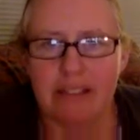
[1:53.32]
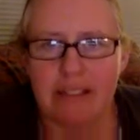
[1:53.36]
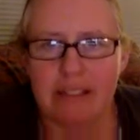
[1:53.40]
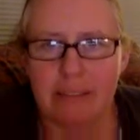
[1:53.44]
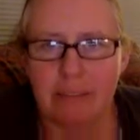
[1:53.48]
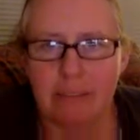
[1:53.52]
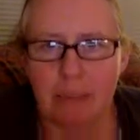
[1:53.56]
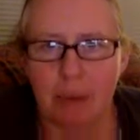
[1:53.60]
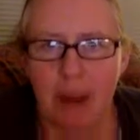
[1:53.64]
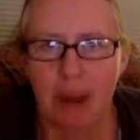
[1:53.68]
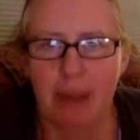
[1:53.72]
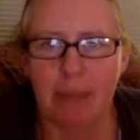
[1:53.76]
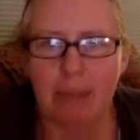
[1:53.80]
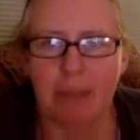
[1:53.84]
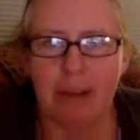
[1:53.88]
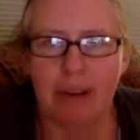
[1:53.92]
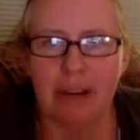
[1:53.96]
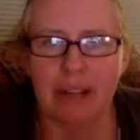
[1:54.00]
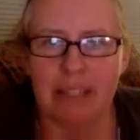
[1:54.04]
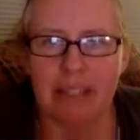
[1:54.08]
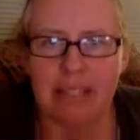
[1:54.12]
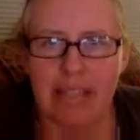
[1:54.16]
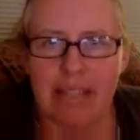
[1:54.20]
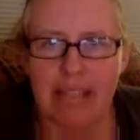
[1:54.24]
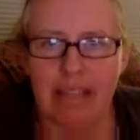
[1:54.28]

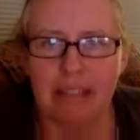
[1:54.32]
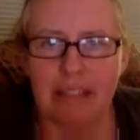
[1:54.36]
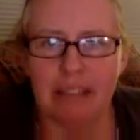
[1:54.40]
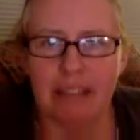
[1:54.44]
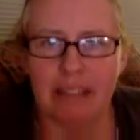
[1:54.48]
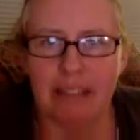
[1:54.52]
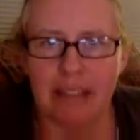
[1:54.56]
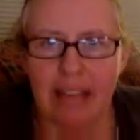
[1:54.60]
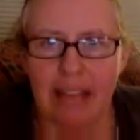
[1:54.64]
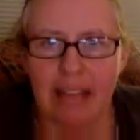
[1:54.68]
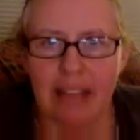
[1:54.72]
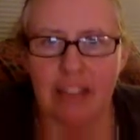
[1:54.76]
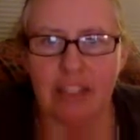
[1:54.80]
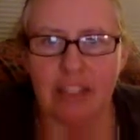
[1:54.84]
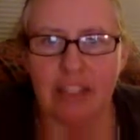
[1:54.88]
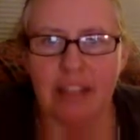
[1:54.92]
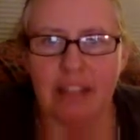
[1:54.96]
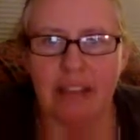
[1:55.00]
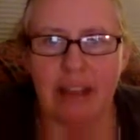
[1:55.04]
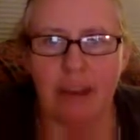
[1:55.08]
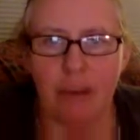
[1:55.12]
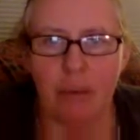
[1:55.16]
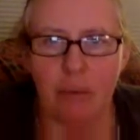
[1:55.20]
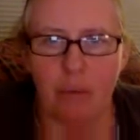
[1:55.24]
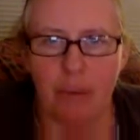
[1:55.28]
primary data collection
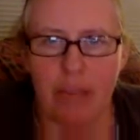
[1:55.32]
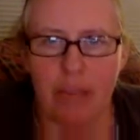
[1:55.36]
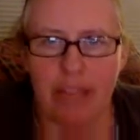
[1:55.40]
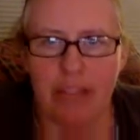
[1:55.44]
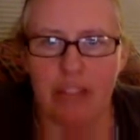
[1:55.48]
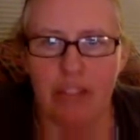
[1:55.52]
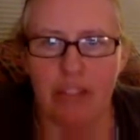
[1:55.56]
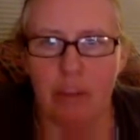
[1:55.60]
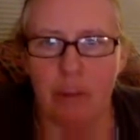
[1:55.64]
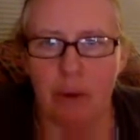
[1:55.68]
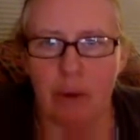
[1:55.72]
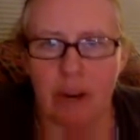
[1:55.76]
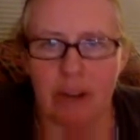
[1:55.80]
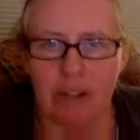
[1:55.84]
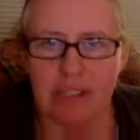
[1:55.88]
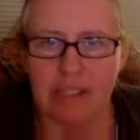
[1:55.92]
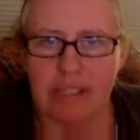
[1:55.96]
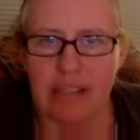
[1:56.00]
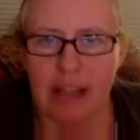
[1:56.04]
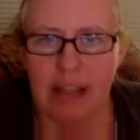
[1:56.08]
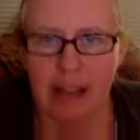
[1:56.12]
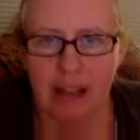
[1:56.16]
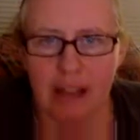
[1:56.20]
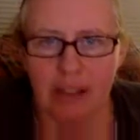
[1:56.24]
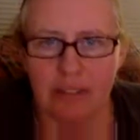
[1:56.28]
that we do
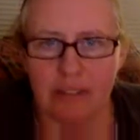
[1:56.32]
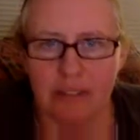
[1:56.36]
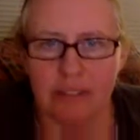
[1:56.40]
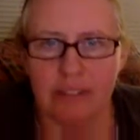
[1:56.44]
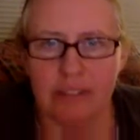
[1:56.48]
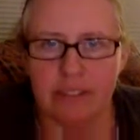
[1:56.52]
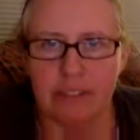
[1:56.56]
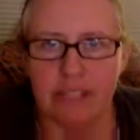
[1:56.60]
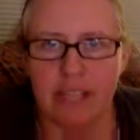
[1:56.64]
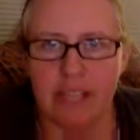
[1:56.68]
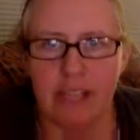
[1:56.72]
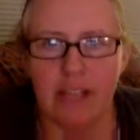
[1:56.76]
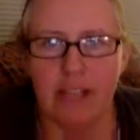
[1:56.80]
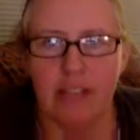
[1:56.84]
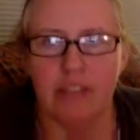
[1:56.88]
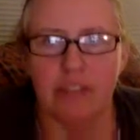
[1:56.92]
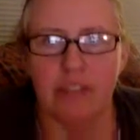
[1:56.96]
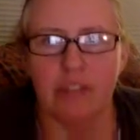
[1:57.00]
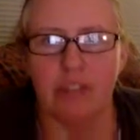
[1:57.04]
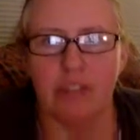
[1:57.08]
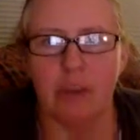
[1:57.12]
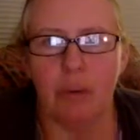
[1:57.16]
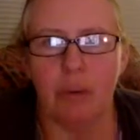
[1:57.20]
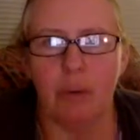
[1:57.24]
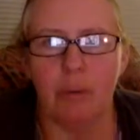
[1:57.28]
ourselves.
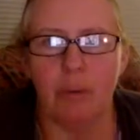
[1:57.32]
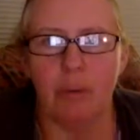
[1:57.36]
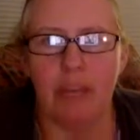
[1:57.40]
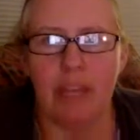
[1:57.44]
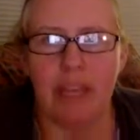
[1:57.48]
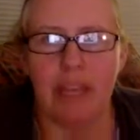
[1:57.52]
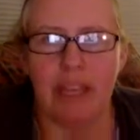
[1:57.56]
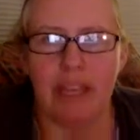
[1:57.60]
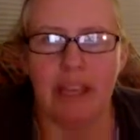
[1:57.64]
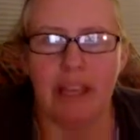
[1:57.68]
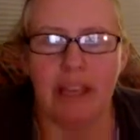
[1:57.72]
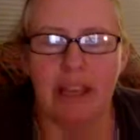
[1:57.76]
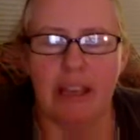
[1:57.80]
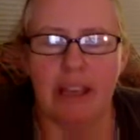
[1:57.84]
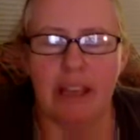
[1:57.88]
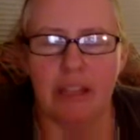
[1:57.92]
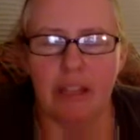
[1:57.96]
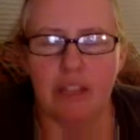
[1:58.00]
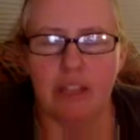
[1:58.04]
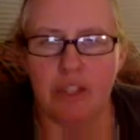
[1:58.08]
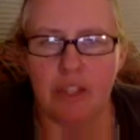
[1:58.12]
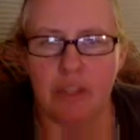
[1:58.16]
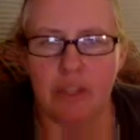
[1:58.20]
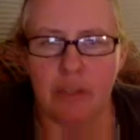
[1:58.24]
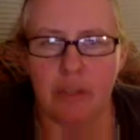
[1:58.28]
So we
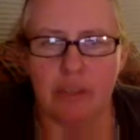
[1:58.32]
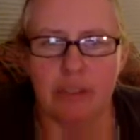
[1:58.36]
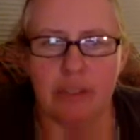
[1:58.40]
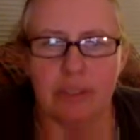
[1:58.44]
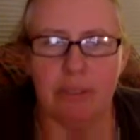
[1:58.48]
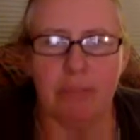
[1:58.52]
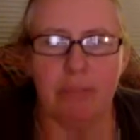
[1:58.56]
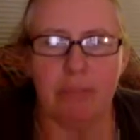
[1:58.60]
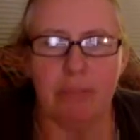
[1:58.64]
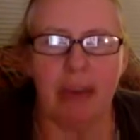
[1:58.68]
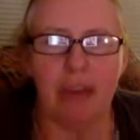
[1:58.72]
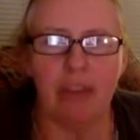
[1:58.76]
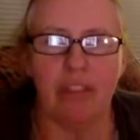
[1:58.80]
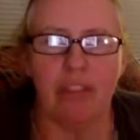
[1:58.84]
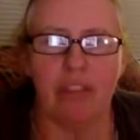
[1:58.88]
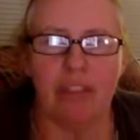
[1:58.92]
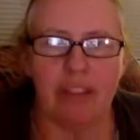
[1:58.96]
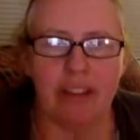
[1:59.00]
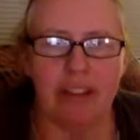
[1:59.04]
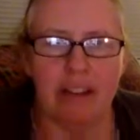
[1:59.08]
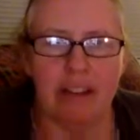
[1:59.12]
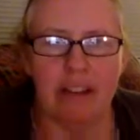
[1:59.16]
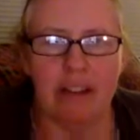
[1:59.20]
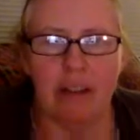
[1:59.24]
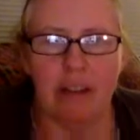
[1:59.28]
choose a
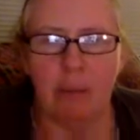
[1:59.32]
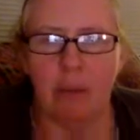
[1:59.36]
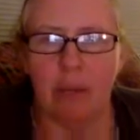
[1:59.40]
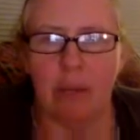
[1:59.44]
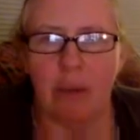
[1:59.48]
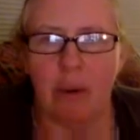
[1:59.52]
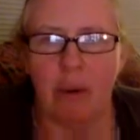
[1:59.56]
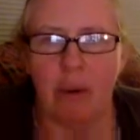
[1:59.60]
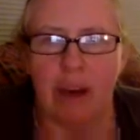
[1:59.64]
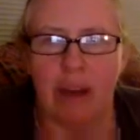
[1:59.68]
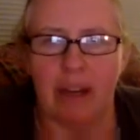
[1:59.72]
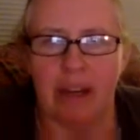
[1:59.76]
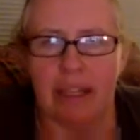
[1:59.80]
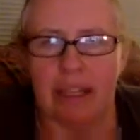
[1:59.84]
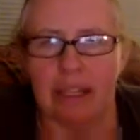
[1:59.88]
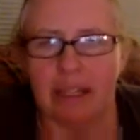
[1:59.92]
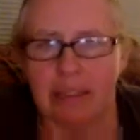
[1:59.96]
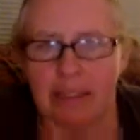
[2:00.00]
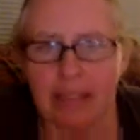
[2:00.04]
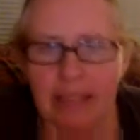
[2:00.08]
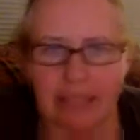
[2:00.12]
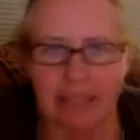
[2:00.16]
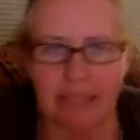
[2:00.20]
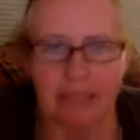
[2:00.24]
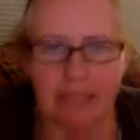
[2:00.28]
method, and then we go out and
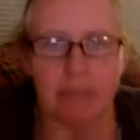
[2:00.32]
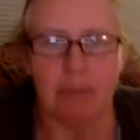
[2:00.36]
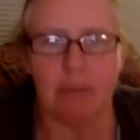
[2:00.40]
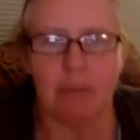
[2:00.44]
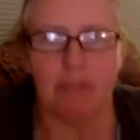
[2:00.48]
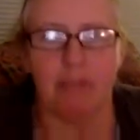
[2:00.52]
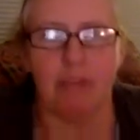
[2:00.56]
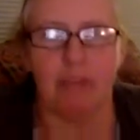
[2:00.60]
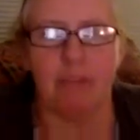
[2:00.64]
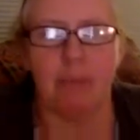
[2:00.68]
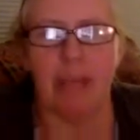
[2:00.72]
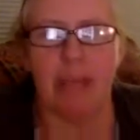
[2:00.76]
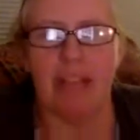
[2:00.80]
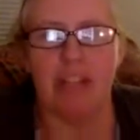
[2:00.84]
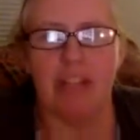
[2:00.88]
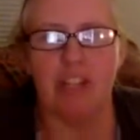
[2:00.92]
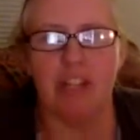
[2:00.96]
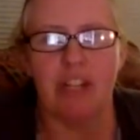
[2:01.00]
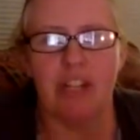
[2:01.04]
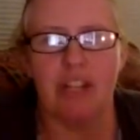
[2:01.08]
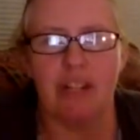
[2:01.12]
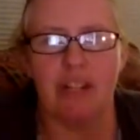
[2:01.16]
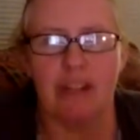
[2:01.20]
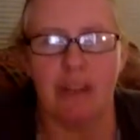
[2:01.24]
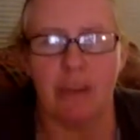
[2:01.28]
collect some
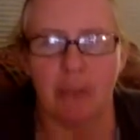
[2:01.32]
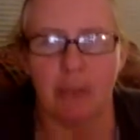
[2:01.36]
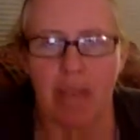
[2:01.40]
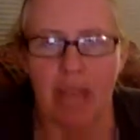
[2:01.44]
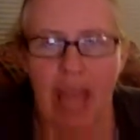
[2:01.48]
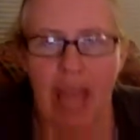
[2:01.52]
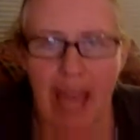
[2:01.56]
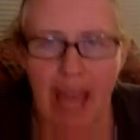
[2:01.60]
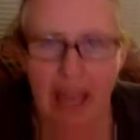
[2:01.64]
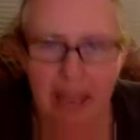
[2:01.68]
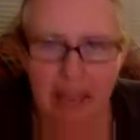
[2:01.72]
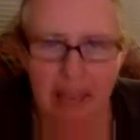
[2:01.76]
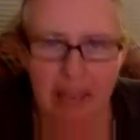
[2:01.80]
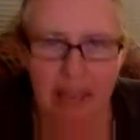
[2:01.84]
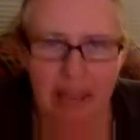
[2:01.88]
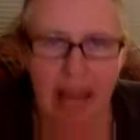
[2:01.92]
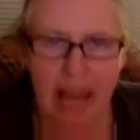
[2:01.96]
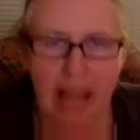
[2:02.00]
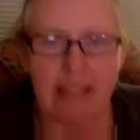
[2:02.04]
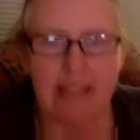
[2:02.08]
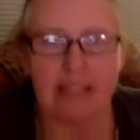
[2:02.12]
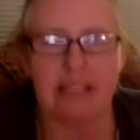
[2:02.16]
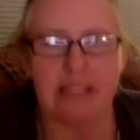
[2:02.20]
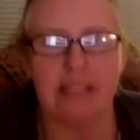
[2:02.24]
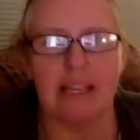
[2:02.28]
information, and then we
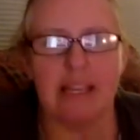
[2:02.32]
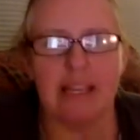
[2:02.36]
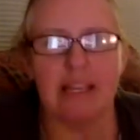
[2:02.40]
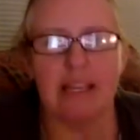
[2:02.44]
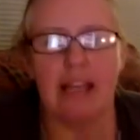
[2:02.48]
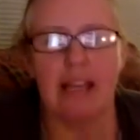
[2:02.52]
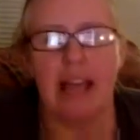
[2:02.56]
analyze it,